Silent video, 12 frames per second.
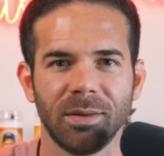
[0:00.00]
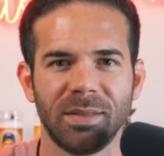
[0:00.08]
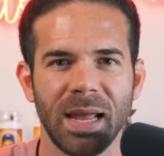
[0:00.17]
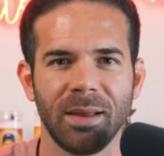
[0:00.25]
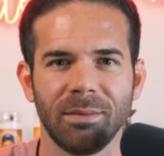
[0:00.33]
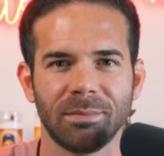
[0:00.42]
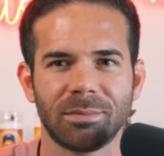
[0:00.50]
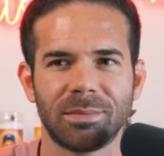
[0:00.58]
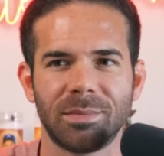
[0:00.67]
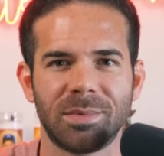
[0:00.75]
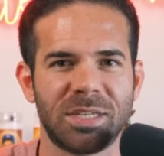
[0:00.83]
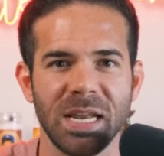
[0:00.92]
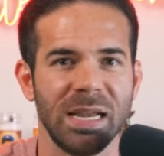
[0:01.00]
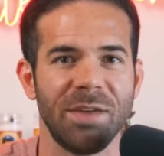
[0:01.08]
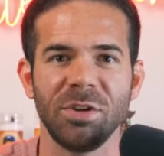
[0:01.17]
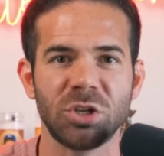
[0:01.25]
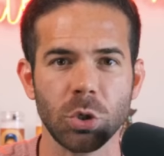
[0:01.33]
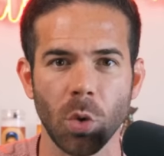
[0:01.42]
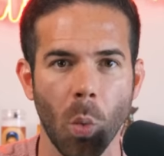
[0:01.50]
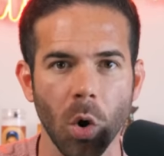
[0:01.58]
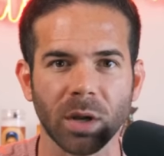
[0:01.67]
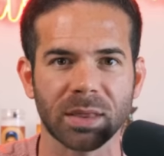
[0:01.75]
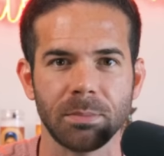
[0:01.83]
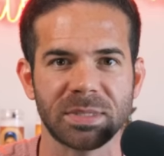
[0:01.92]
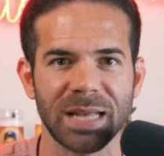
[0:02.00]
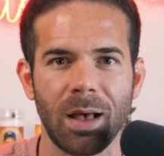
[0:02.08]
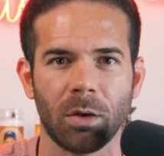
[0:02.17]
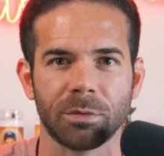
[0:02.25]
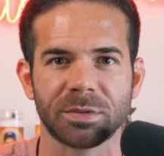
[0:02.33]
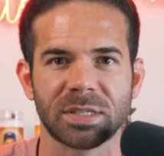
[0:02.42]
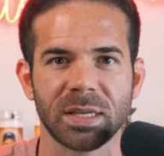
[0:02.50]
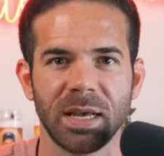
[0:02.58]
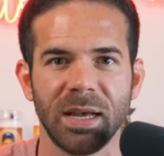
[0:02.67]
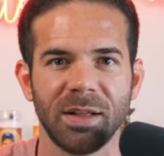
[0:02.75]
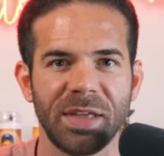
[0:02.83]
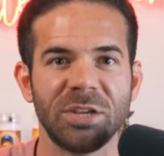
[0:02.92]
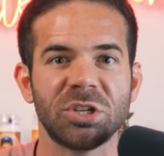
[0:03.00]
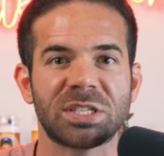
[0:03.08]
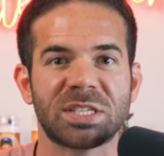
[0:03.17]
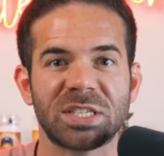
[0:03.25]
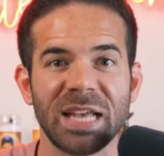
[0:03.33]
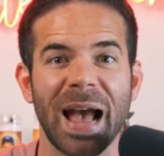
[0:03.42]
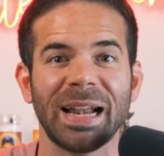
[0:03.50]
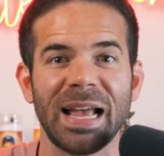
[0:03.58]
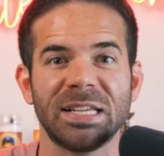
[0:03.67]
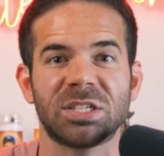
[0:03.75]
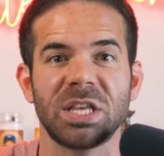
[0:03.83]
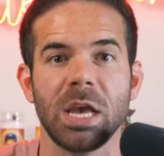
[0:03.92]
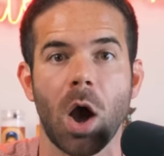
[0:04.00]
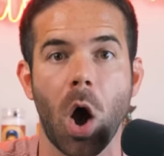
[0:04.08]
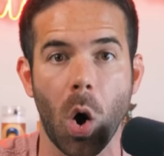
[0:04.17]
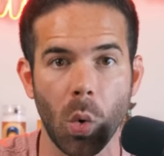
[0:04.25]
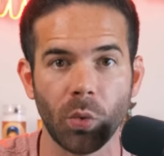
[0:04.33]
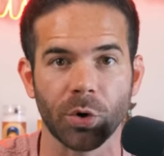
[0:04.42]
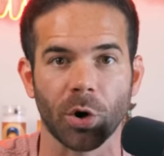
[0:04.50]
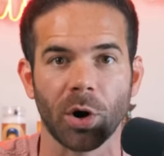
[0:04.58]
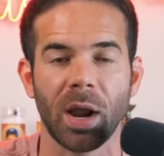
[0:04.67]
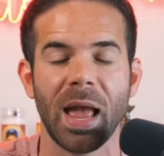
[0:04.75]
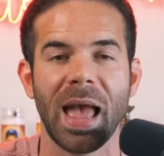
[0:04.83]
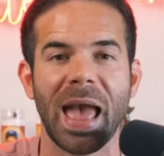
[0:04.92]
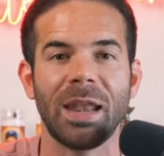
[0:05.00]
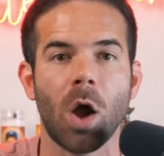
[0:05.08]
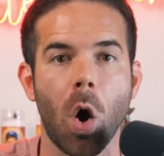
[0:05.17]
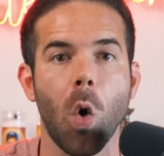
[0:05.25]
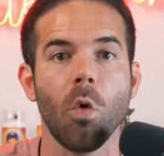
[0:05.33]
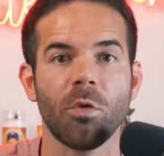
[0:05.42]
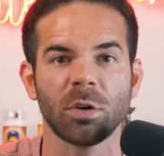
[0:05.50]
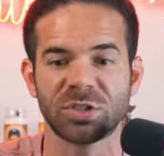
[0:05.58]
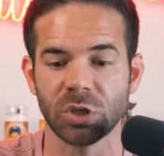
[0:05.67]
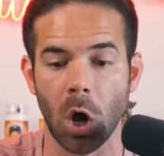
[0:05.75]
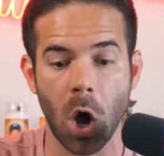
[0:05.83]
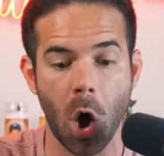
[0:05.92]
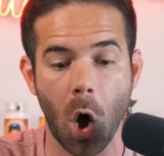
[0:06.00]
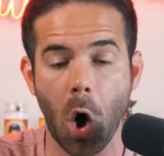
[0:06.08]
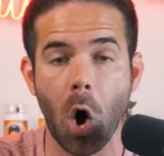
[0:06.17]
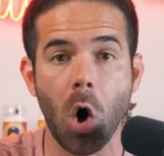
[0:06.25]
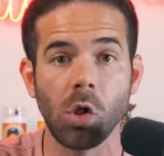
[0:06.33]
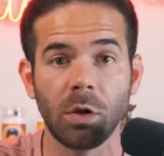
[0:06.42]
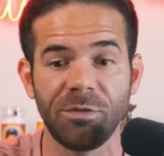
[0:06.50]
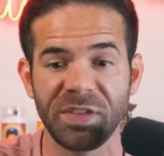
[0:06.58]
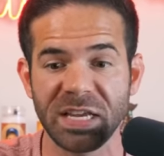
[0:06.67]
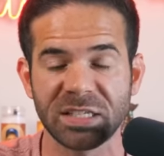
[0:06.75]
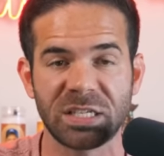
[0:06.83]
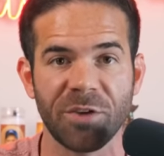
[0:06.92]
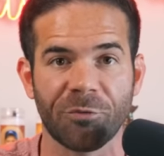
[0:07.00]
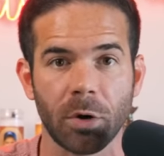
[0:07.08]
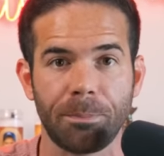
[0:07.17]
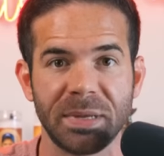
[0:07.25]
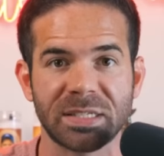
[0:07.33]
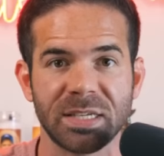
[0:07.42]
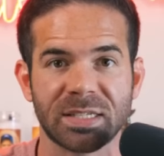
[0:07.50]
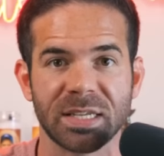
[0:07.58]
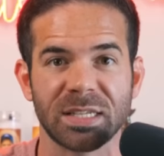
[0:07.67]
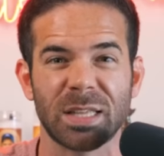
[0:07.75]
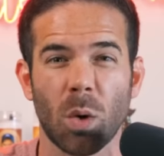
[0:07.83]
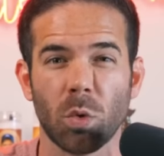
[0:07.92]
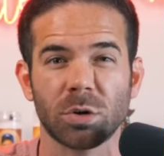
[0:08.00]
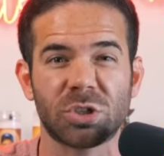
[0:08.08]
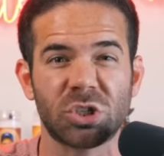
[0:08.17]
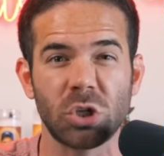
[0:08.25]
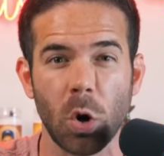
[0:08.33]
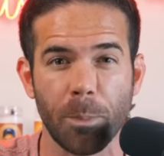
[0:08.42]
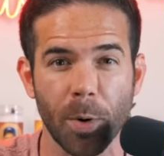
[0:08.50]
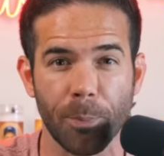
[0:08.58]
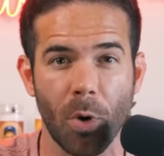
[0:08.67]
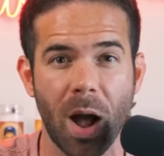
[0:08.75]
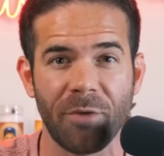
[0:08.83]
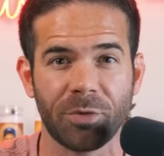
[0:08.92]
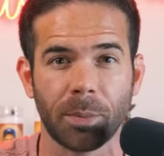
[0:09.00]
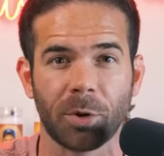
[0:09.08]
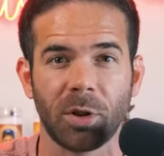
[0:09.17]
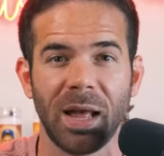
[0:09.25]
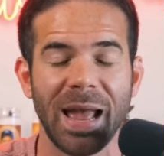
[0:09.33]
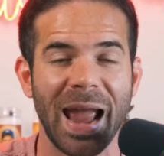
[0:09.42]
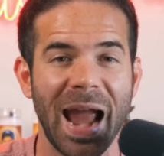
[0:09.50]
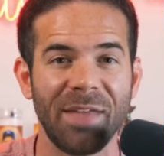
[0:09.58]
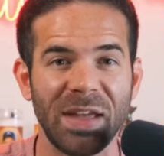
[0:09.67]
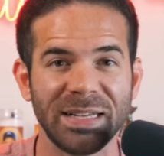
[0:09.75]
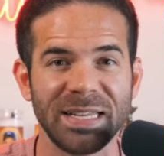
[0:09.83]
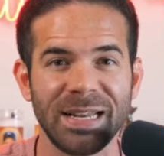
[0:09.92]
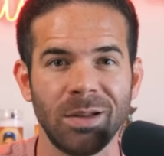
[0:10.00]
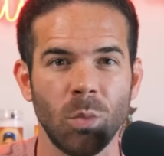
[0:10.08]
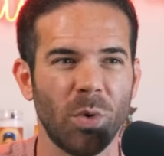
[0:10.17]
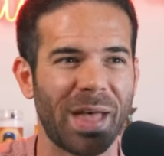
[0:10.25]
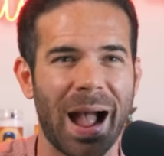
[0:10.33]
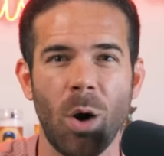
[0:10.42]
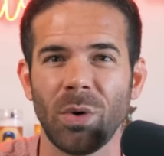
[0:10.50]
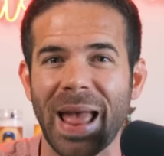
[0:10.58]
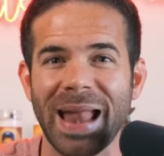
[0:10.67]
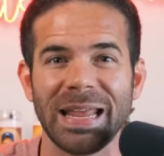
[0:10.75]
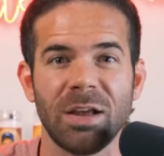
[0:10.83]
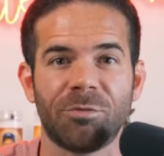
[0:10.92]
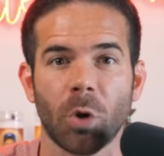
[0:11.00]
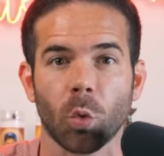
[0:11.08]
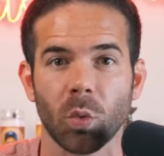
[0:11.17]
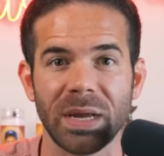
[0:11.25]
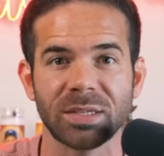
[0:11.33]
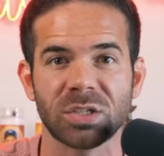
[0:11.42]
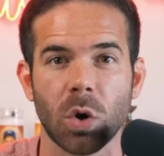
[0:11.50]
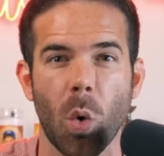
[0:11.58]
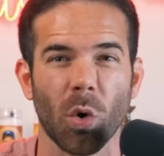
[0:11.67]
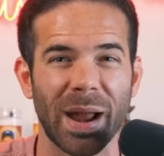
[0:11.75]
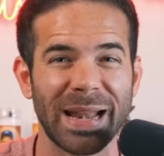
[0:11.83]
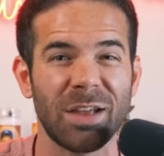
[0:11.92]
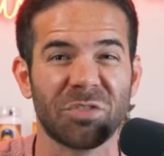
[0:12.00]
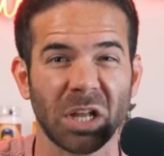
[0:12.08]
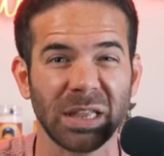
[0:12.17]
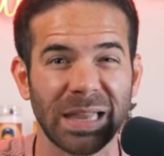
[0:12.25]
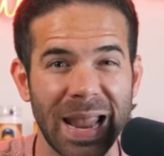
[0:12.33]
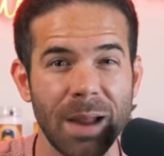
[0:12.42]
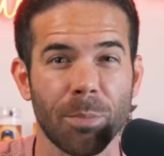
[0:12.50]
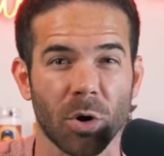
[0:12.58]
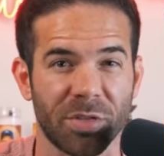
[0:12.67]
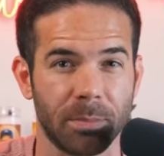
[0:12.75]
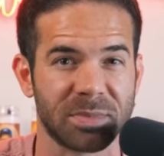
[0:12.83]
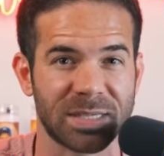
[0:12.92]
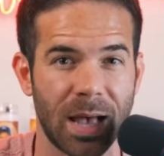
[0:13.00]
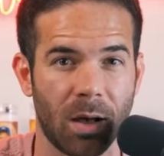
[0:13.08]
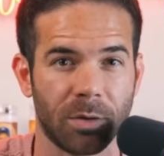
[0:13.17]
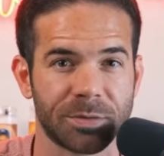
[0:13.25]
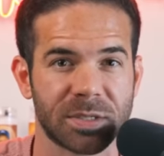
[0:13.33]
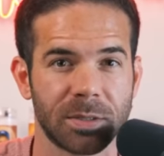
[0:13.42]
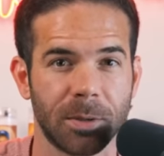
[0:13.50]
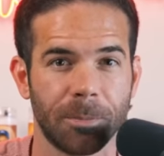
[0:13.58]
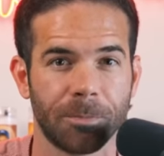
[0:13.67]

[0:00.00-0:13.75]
They didn't even do the work themselves. They just sat as the owner and oversaw all of these different businesses that were super profitable, and they did it without any of the risk or any of the labor themselves.